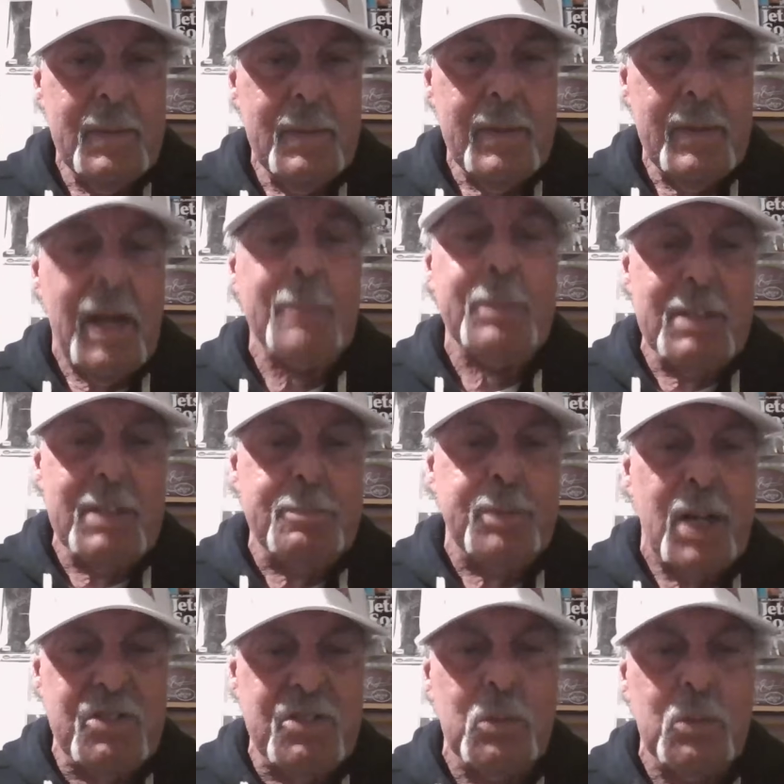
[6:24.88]
I believe
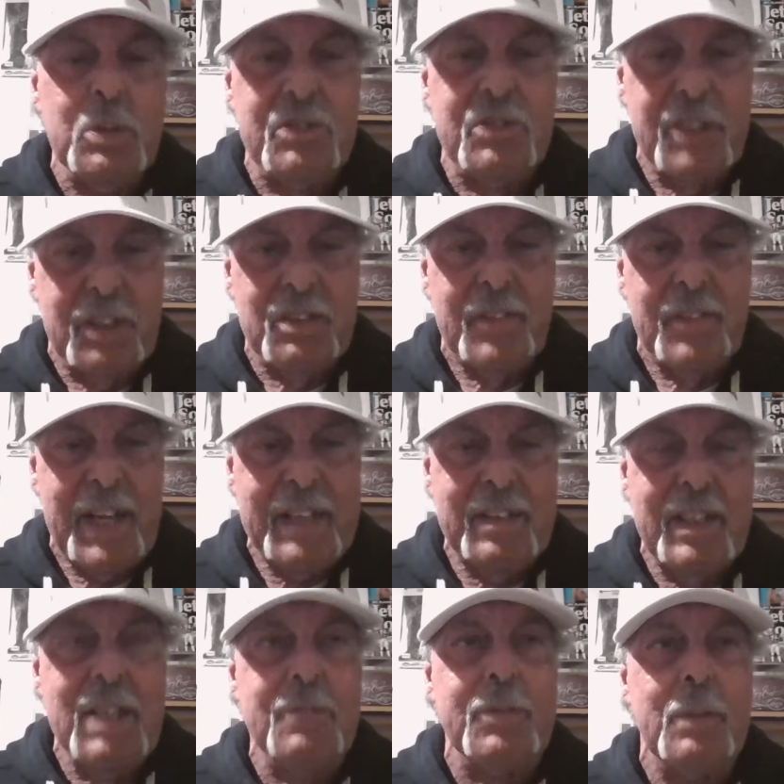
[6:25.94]
Brunson was 6 of
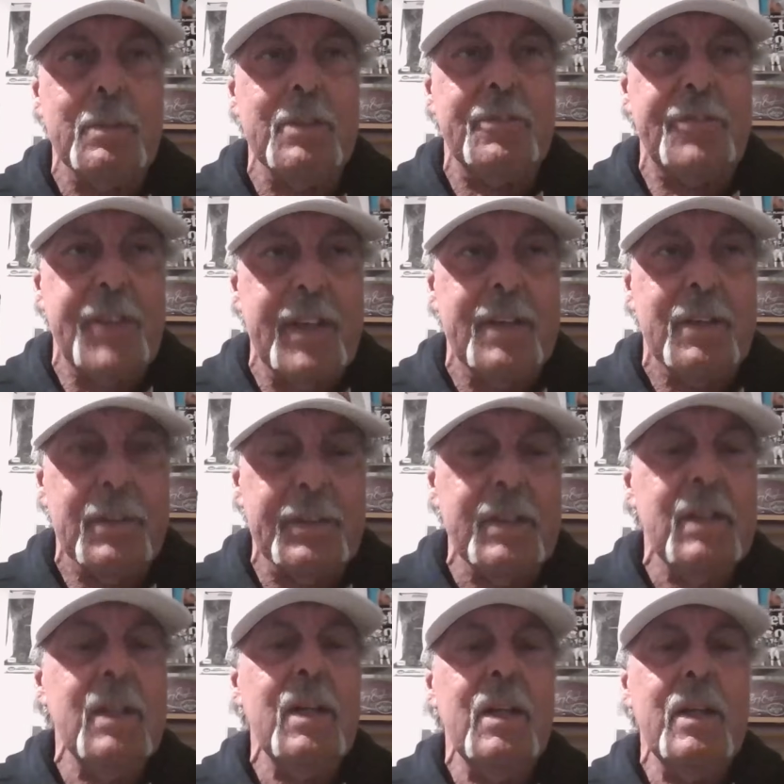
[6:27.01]
18 from the field.
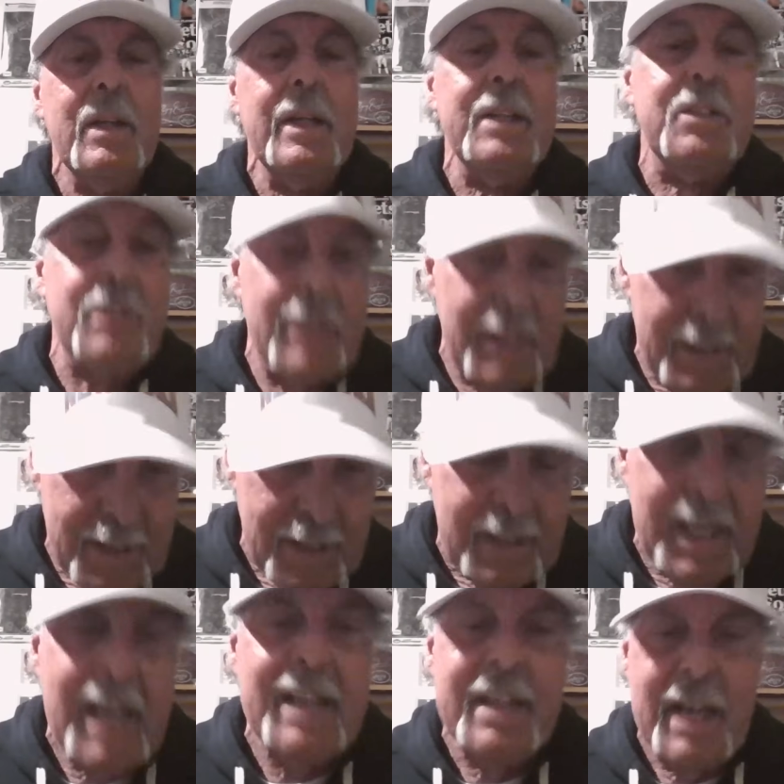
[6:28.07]
It
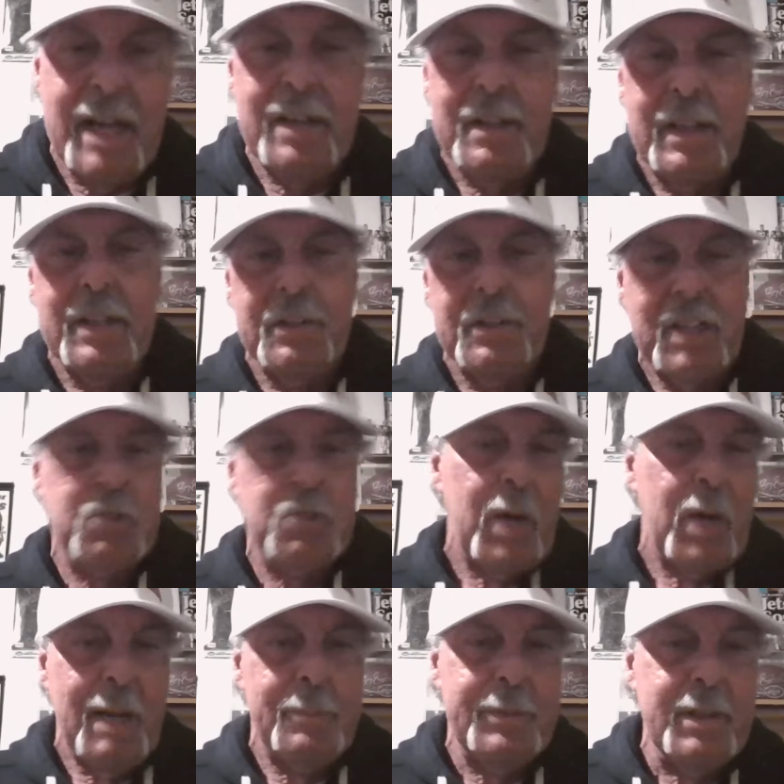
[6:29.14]
is. That's
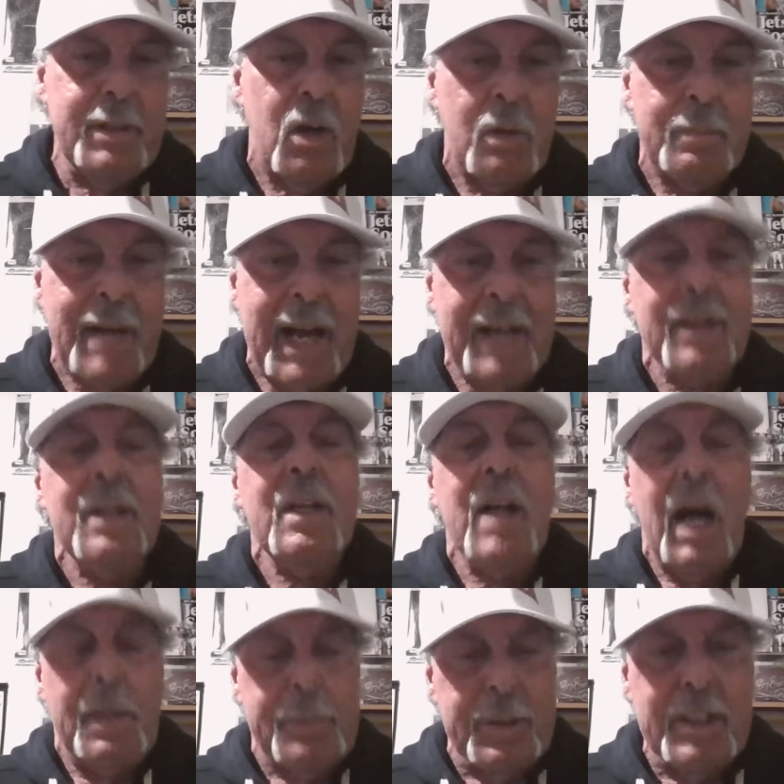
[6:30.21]
why I'm going back.
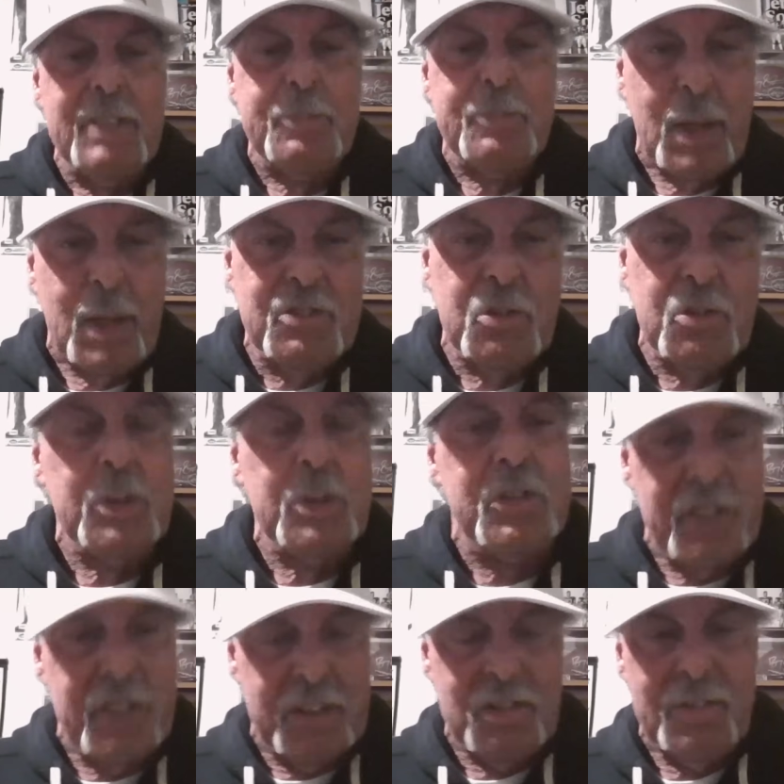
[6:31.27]
I believe Brunson was
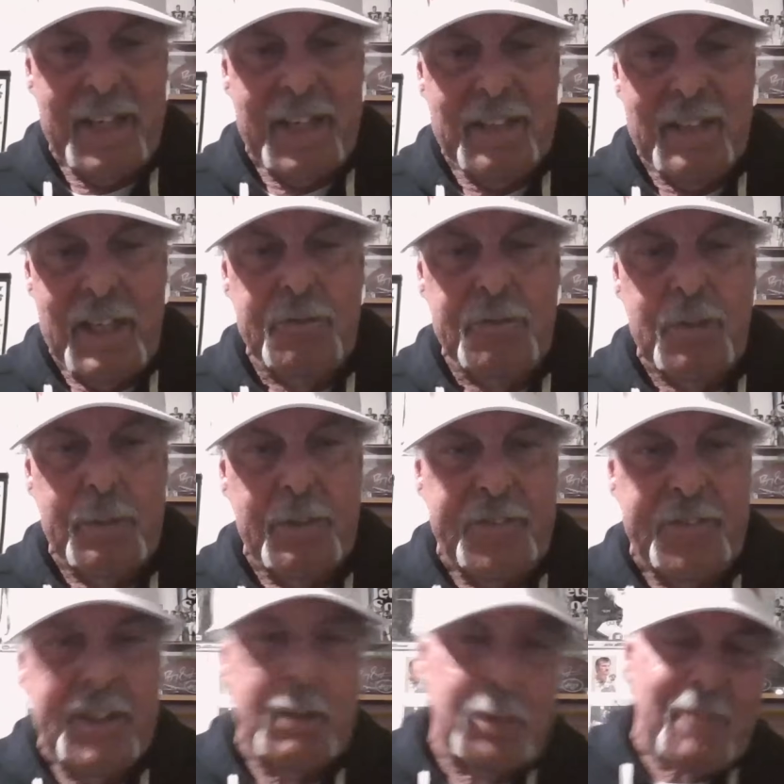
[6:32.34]
6 of 18 from the
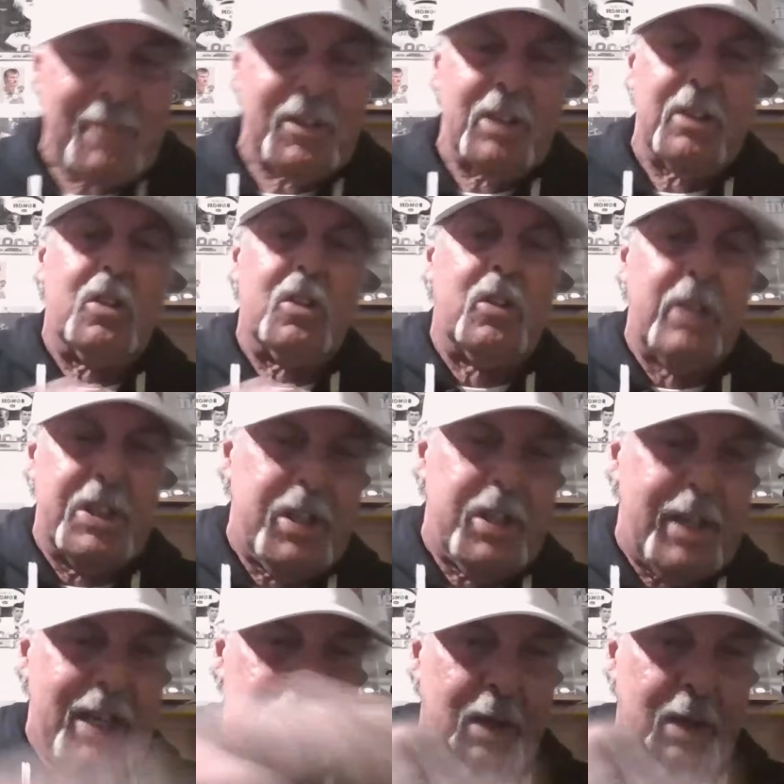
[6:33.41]
field. We're having a little glitch here.
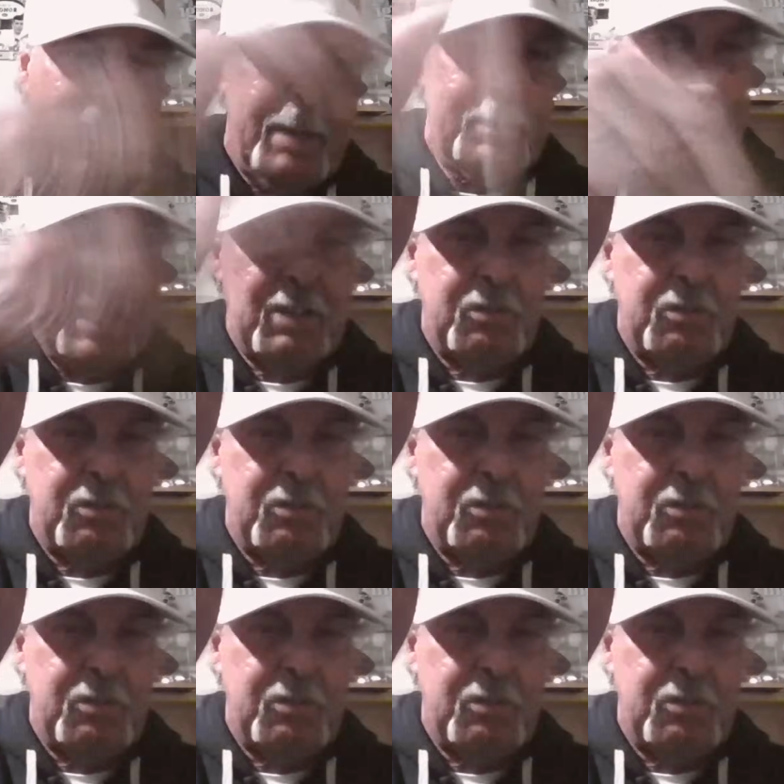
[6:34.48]
That's why I'm like